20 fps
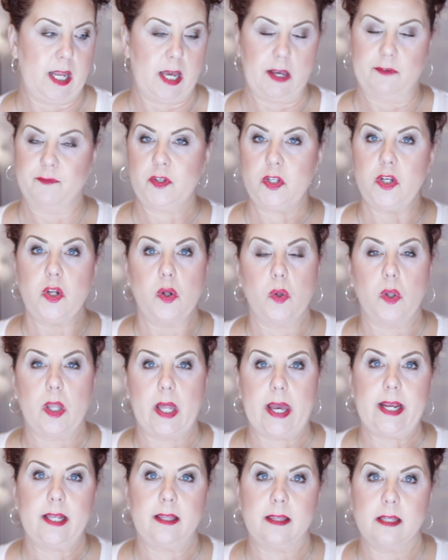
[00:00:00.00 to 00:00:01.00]
Now, if you don't
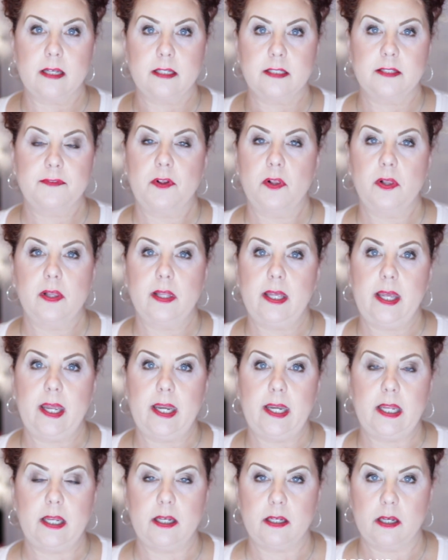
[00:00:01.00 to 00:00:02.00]
like the
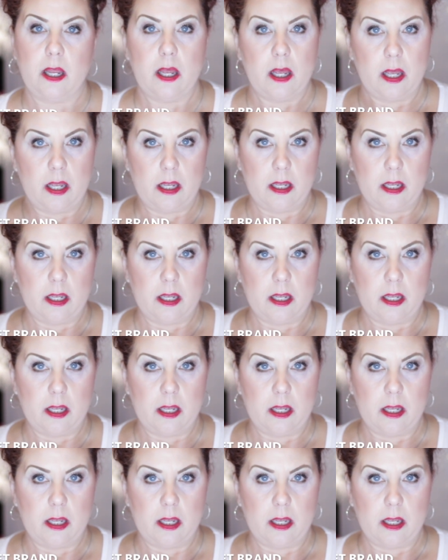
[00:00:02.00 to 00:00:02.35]
exfoliating